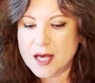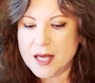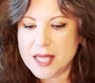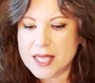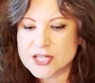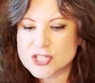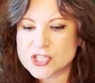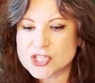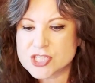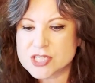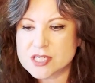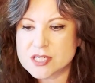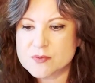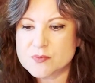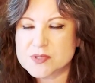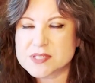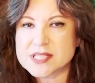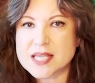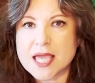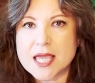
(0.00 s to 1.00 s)
And she
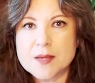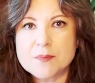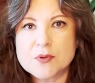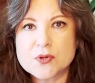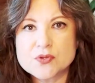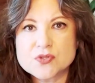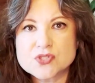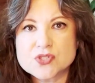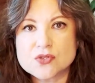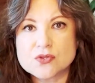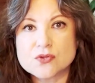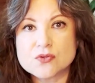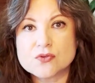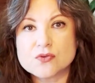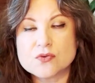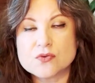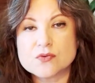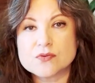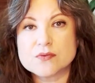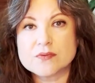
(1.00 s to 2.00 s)
was able
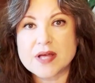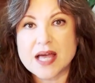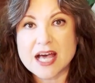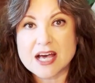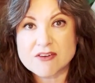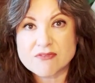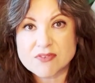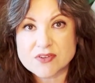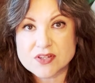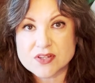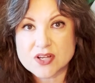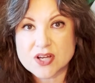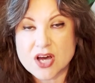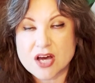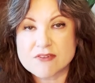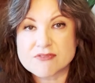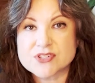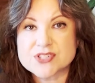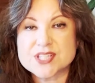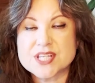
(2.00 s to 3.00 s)
to have
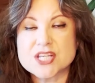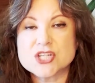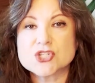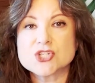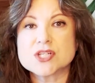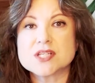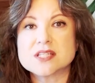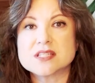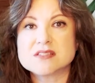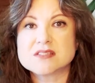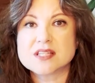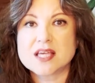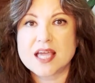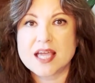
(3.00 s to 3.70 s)
conversations